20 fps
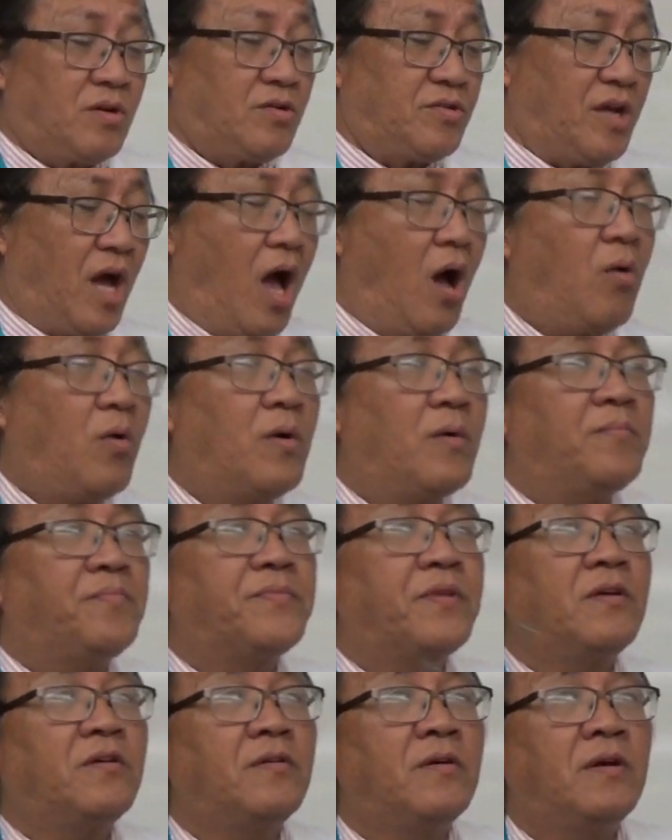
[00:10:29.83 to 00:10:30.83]
Now,
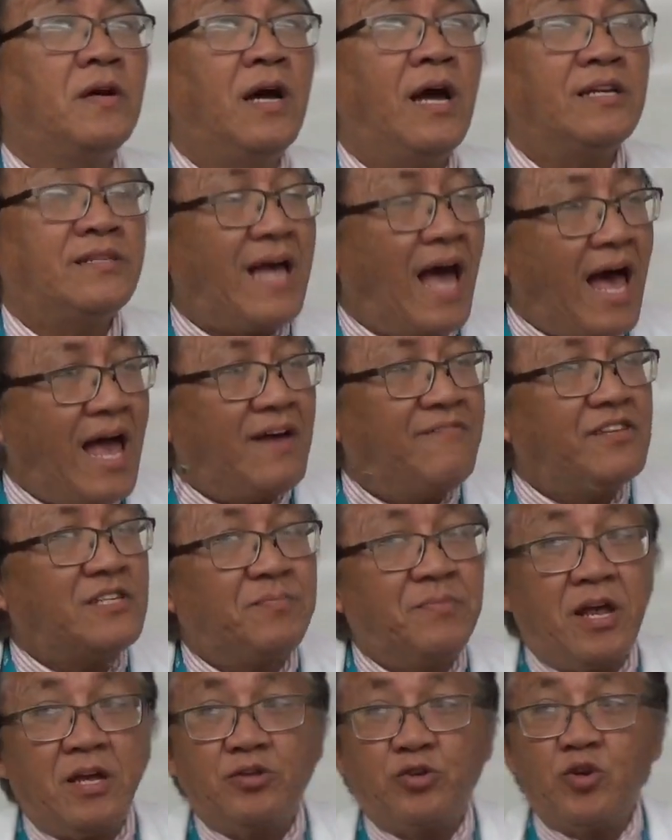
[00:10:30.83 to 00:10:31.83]
as I have
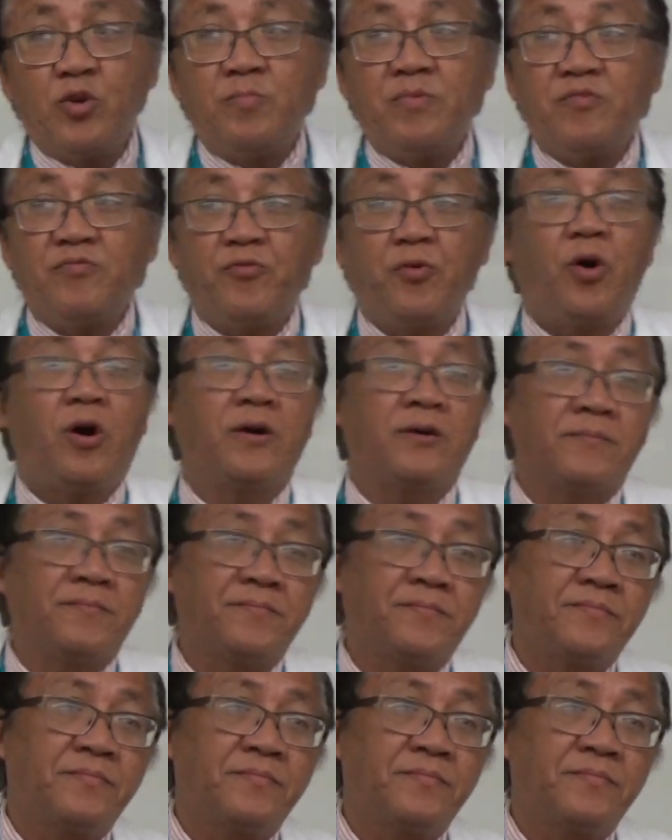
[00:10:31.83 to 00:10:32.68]
explained to you before,